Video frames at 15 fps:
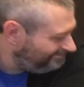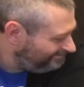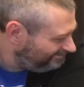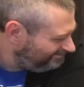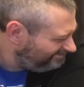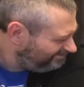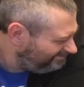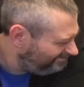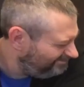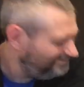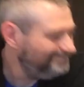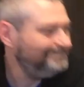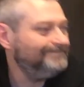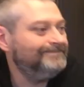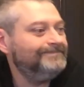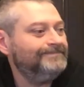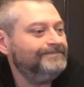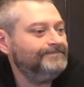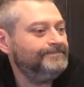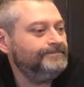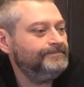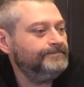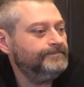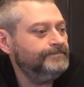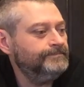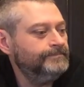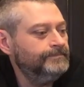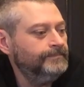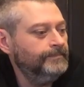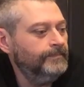
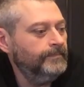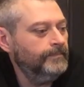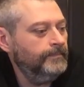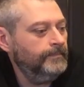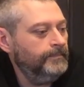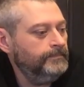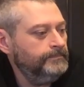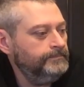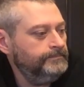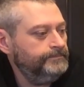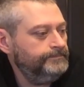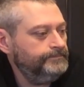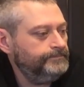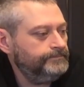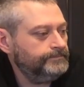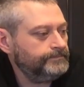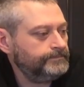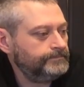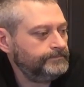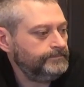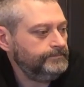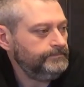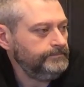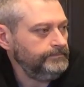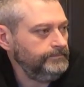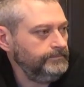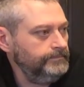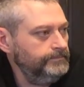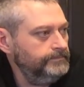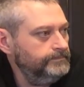
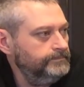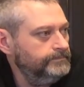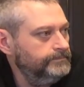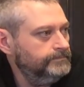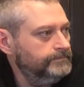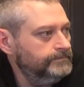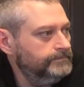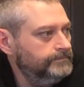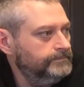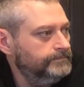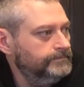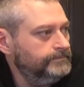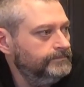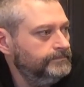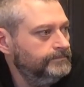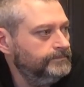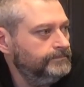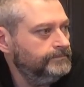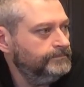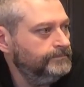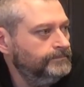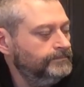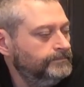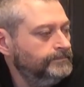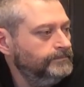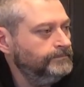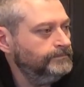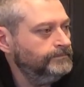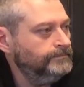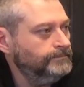
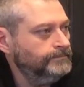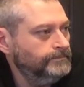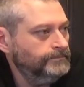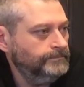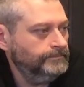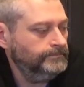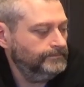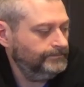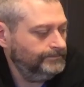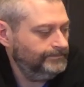The person shown says nothing.